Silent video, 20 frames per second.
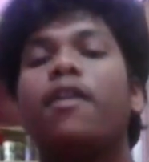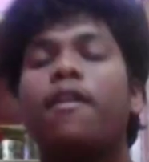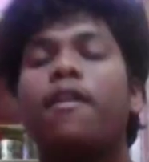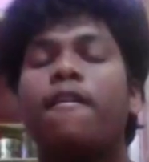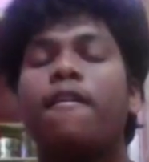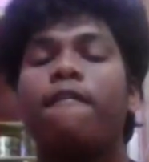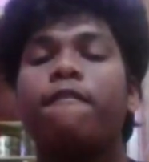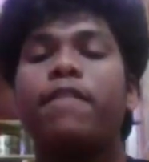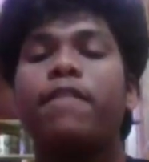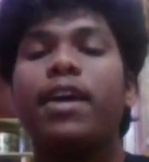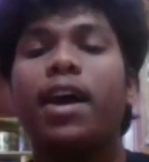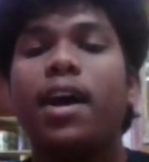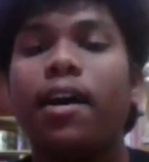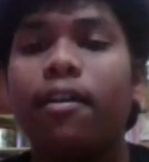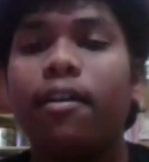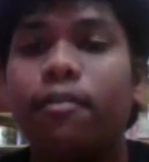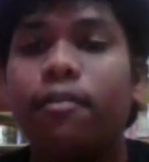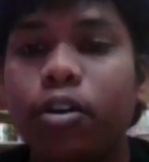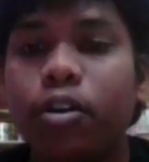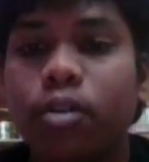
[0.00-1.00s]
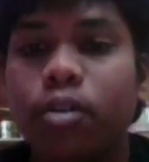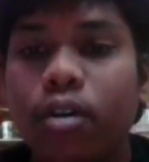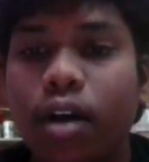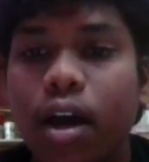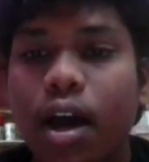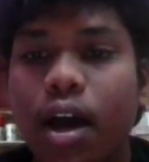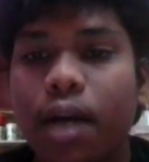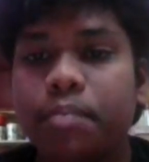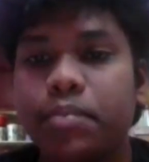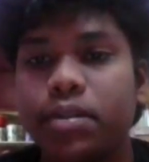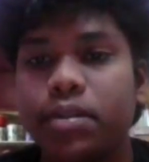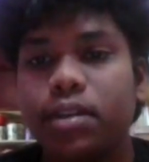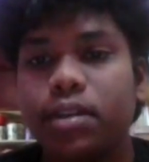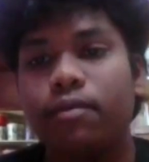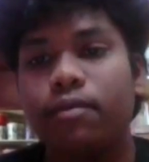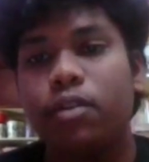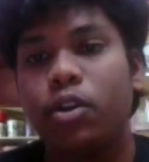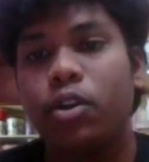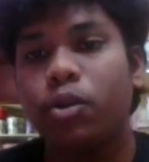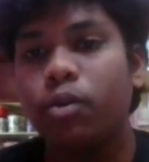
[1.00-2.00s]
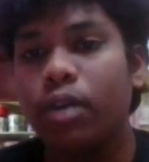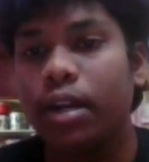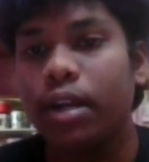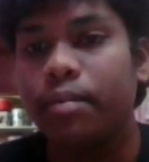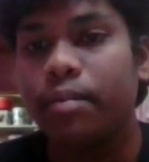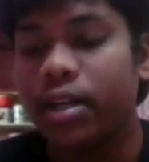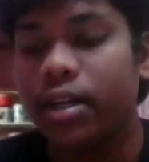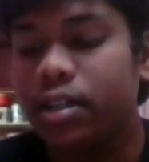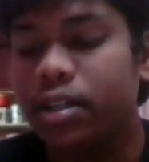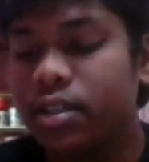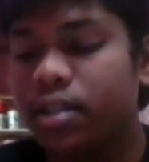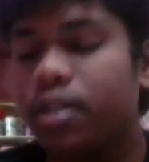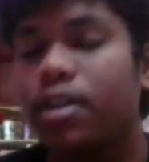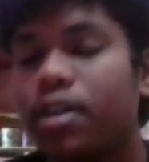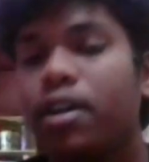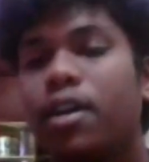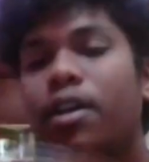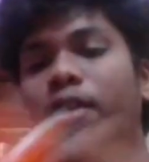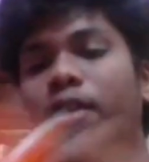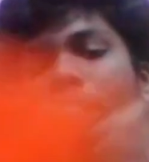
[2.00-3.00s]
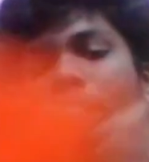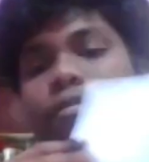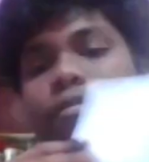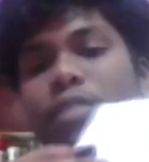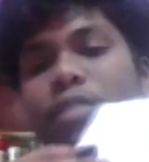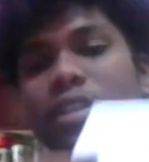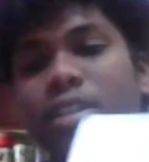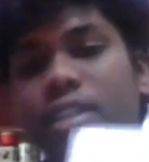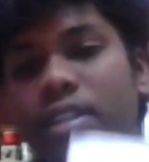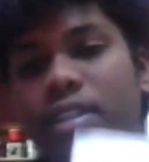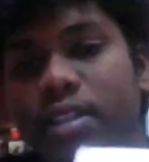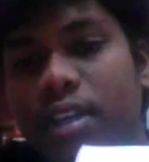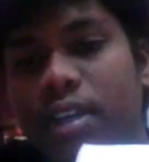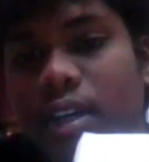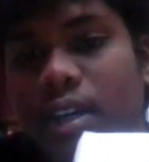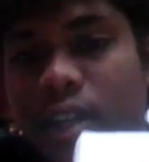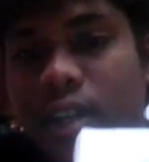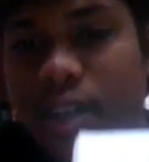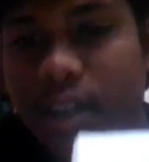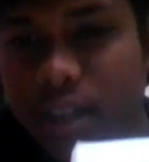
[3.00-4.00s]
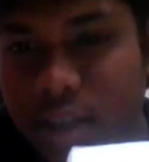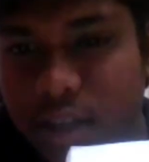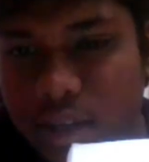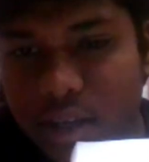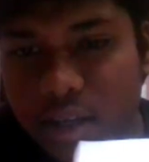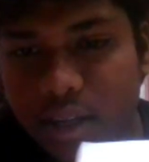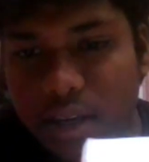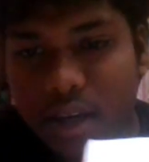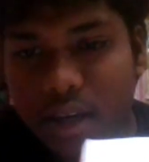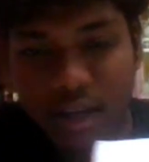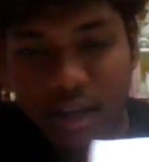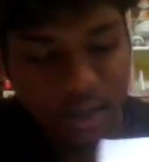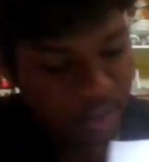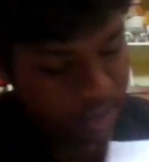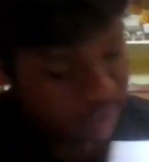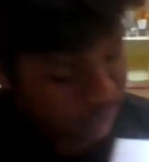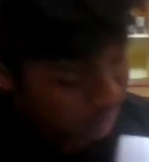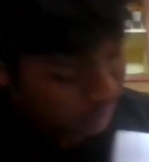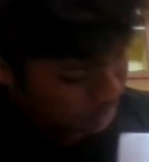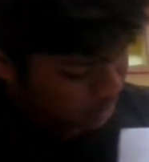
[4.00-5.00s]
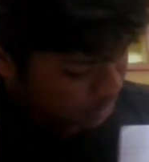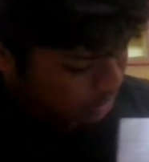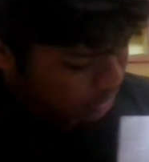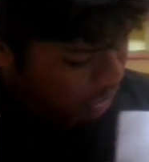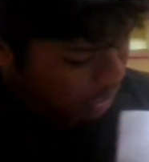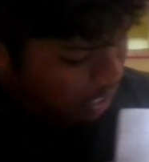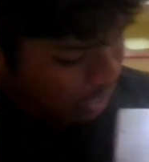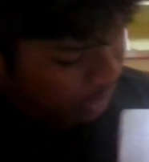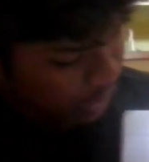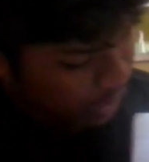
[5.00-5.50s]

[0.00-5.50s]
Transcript: we have to observe two elements, which is a starting